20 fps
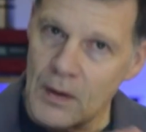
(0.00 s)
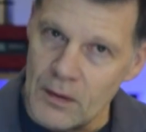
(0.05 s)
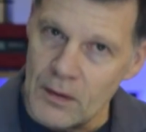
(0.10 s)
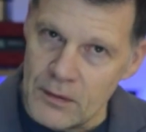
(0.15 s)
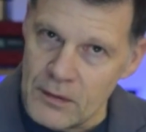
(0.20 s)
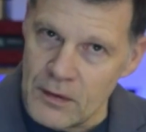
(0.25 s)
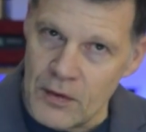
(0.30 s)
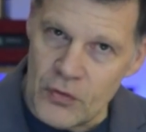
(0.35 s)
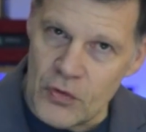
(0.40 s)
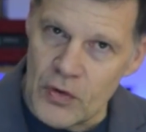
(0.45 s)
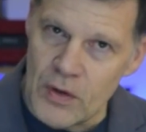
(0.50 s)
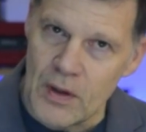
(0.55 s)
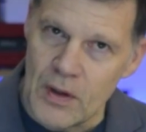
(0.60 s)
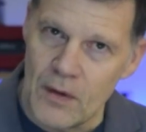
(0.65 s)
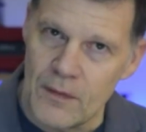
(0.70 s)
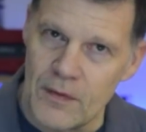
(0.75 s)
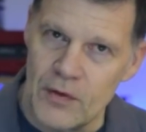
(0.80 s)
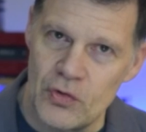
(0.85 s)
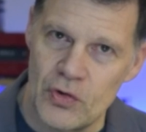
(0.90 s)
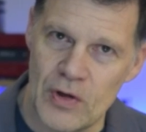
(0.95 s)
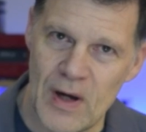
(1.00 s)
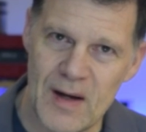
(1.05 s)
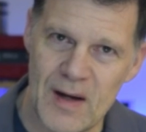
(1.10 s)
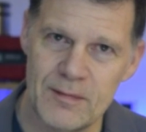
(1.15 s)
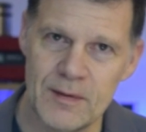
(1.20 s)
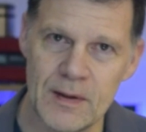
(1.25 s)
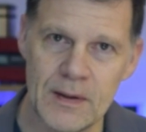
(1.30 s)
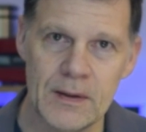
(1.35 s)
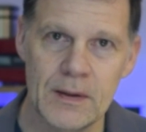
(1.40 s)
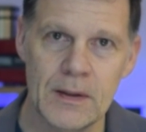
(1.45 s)
Listening on the
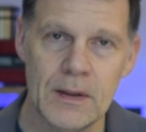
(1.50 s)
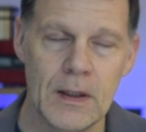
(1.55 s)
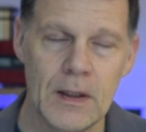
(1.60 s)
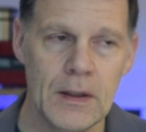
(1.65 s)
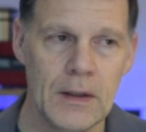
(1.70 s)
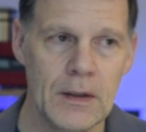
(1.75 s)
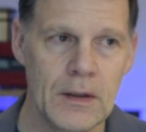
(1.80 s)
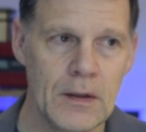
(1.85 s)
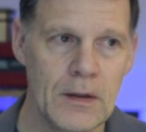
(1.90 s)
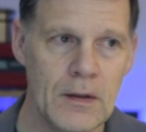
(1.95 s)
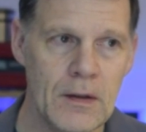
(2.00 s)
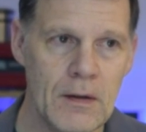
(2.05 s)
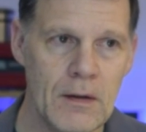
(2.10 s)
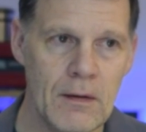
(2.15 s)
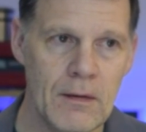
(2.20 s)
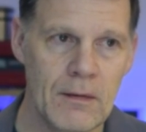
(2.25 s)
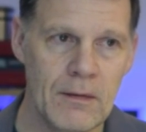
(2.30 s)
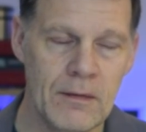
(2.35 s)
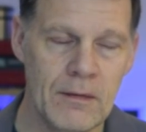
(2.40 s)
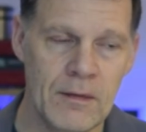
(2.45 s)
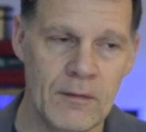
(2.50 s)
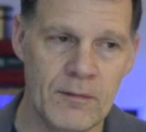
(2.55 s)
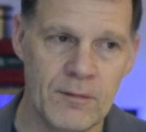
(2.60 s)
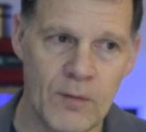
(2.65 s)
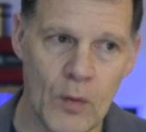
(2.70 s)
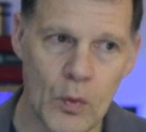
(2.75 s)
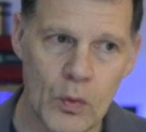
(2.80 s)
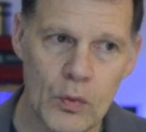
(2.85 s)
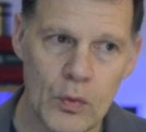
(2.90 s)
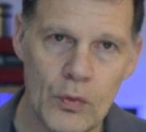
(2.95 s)
Java, the
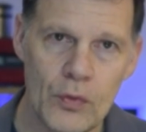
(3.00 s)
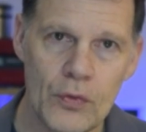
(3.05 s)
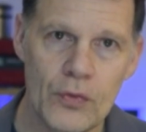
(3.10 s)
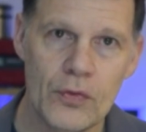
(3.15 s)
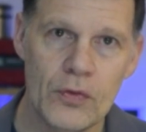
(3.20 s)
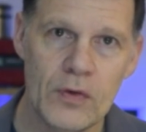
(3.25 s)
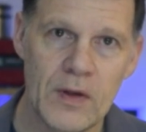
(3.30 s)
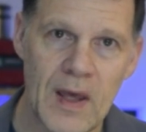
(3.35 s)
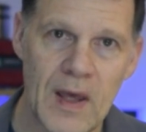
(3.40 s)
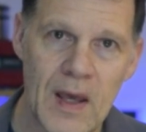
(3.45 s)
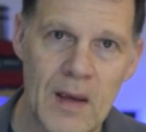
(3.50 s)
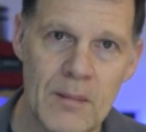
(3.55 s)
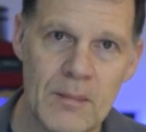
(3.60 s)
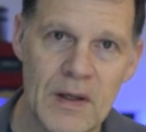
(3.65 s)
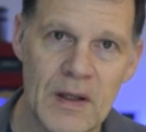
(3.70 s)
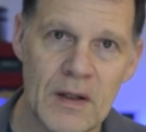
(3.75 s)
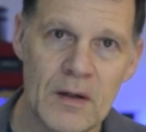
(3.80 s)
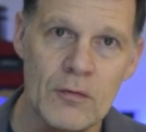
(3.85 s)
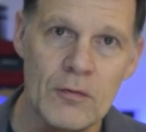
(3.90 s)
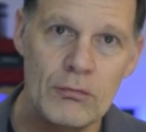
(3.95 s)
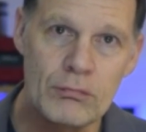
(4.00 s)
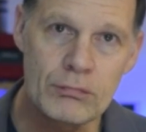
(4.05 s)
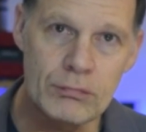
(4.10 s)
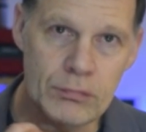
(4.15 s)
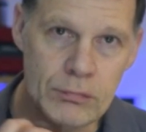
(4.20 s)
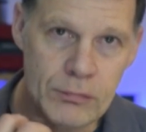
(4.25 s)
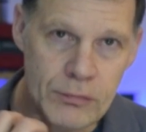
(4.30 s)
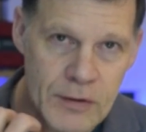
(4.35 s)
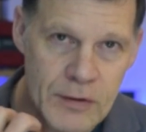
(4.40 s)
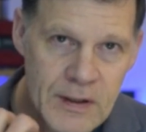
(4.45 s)
vocals came in
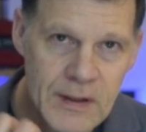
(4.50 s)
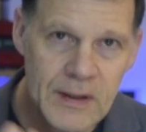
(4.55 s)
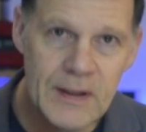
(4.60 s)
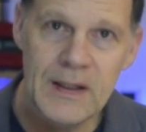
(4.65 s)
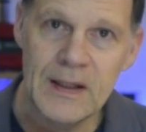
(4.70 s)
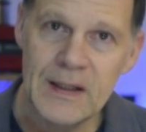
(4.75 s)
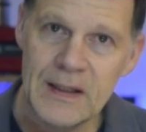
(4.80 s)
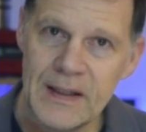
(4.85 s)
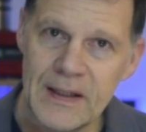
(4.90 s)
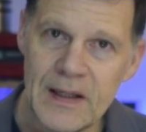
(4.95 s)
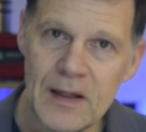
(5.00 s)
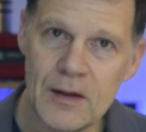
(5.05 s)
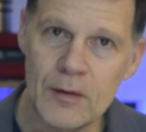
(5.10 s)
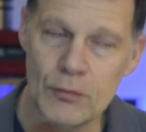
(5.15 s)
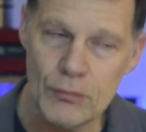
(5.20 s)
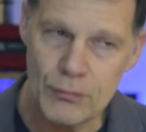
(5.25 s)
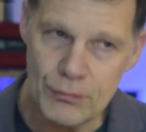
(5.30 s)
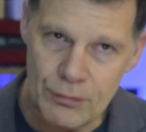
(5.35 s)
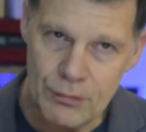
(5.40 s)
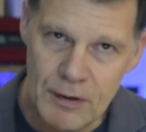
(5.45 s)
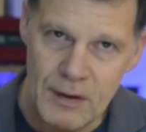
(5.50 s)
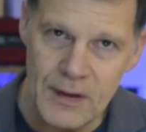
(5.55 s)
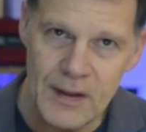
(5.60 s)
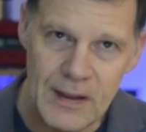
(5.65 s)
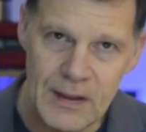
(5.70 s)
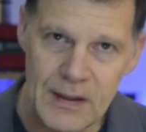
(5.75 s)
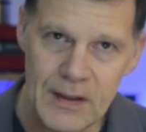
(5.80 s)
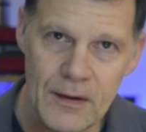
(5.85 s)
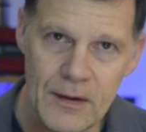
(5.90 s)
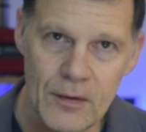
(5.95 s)
really clean, really
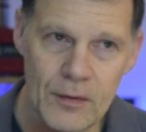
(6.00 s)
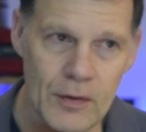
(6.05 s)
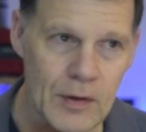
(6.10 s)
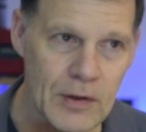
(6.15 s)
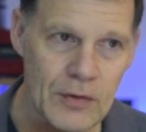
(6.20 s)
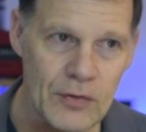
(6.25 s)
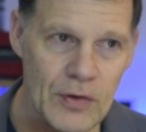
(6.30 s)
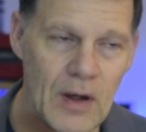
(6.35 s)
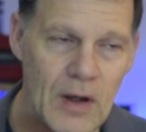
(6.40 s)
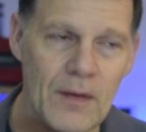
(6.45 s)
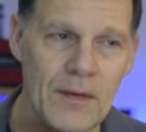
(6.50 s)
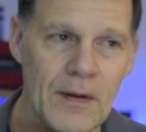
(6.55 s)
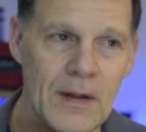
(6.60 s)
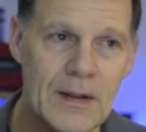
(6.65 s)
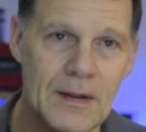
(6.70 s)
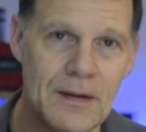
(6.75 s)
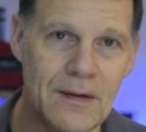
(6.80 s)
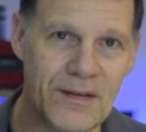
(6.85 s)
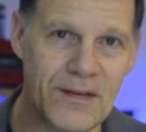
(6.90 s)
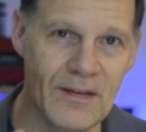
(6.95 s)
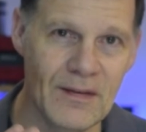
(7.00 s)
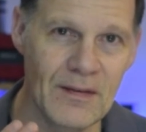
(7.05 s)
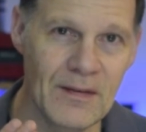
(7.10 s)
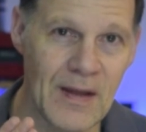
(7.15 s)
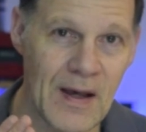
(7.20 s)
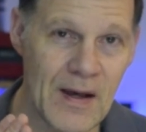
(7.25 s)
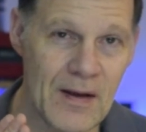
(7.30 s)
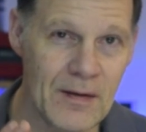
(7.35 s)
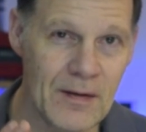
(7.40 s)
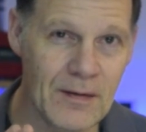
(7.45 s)
clear. You could tell
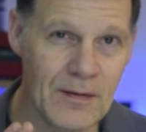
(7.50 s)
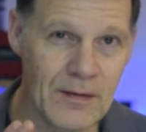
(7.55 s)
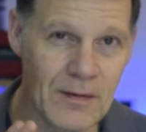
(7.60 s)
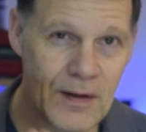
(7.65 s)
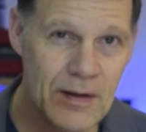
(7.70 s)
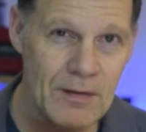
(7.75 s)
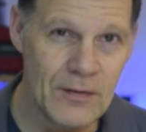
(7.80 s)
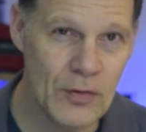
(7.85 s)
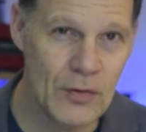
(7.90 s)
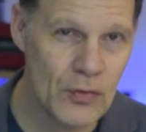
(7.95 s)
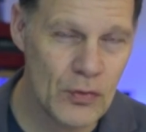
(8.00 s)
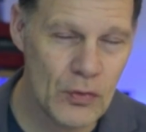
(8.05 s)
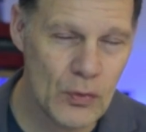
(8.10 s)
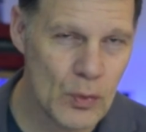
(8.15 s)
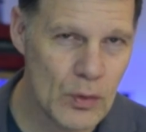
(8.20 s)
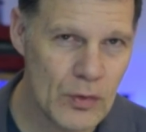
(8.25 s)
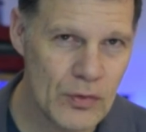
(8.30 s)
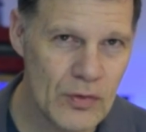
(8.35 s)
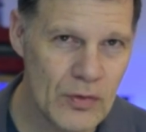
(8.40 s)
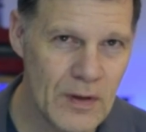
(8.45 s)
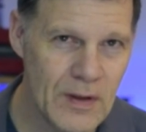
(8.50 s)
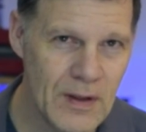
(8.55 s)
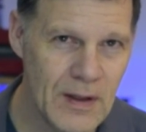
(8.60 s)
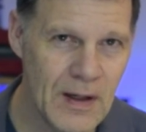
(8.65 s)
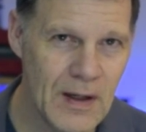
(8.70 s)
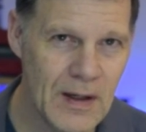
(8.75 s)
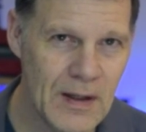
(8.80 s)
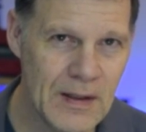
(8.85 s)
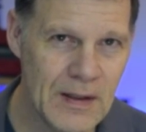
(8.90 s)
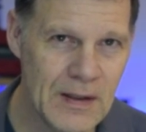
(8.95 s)
that distortion that you
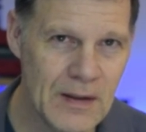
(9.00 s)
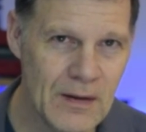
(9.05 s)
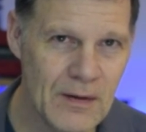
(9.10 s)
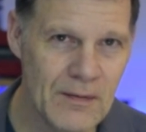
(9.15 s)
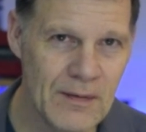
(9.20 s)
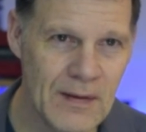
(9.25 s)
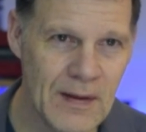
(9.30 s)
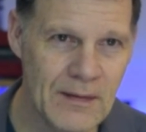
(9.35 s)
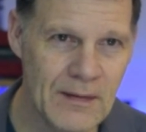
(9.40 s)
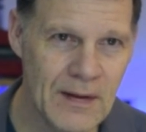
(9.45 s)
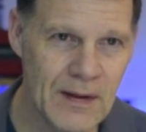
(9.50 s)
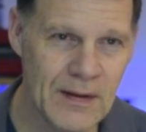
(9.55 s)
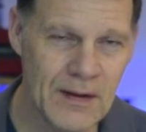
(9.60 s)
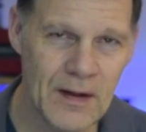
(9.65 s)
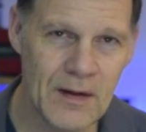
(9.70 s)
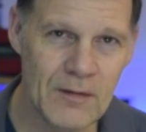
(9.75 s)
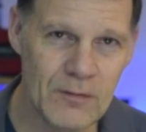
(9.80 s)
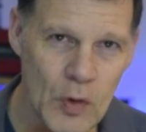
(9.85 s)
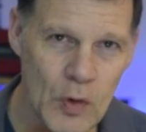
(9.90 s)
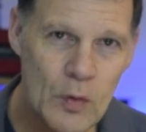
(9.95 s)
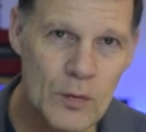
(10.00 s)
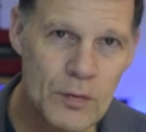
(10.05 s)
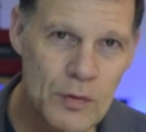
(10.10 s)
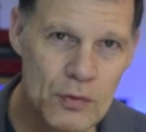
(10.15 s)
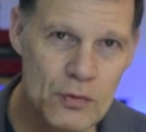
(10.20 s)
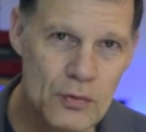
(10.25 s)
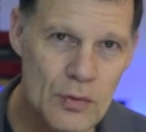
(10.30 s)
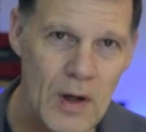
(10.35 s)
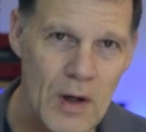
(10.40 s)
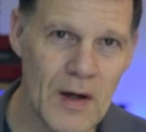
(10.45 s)
kind of hear, that kind of
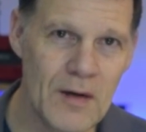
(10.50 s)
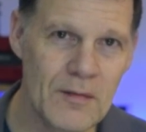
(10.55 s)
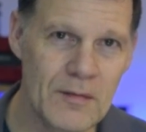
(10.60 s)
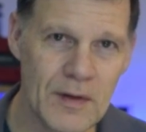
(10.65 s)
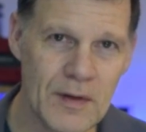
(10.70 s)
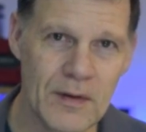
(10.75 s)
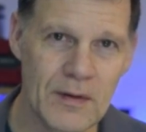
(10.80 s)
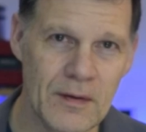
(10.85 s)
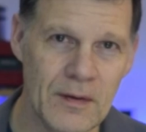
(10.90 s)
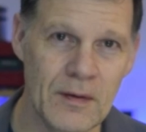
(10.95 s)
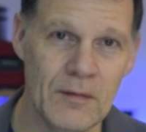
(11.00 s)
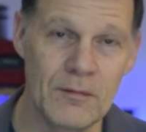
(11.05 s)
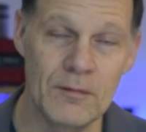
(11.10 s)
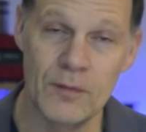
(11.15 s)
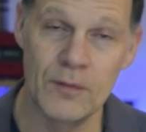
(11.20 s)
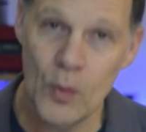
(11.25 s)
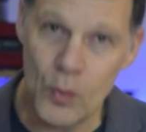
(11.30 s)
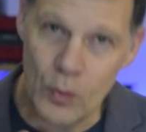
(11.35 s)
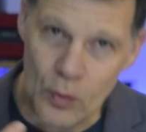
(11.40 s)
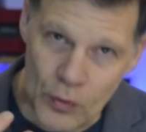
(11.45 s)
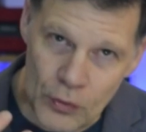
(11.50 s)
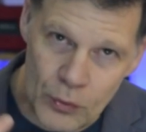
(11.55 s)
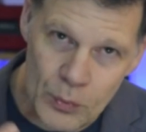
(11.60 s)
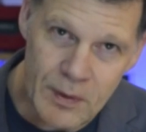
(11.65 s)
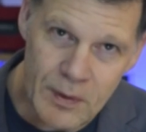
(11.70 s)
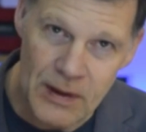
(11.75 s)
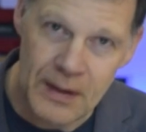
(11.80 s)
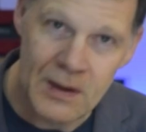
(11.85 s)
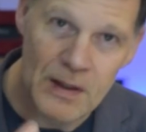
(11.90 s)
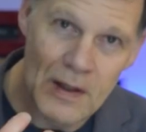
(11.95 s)
overdrive in the vocals
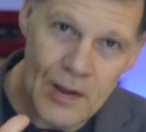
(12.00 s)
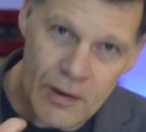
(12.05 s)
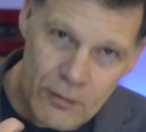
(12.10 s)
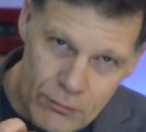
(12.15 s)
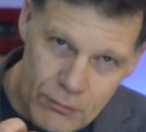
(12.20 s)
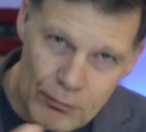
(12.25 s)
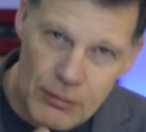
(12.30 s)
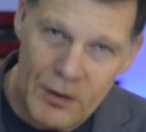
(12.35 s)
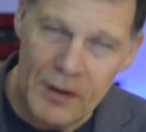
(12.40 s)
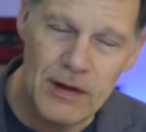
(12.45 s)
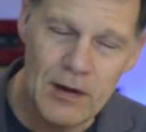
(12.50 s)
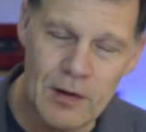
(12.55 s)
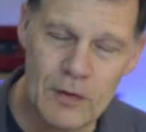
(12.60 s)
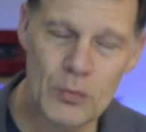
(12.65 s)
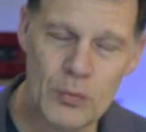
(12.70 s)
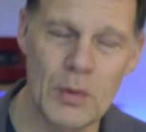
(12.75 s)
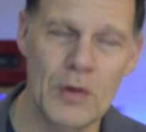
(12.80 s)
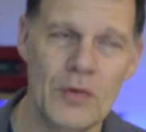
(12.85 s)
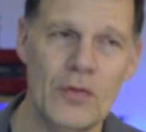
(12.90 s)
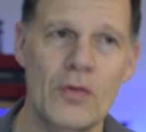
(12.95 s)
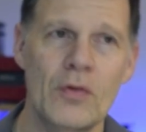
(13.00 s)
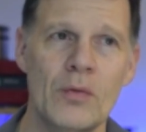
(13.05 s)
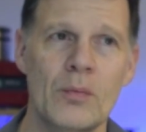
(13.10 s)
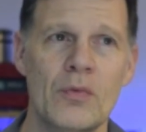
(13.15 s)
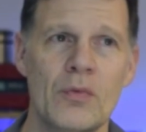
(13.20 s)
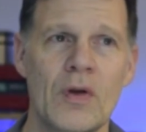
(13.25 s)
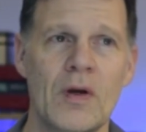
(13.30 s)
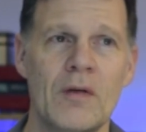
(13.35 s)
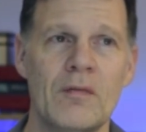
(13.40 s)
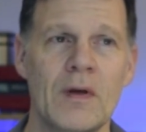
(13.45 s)
when he really expresses
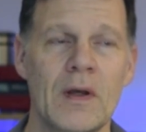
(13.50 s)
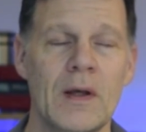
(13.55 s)
himself.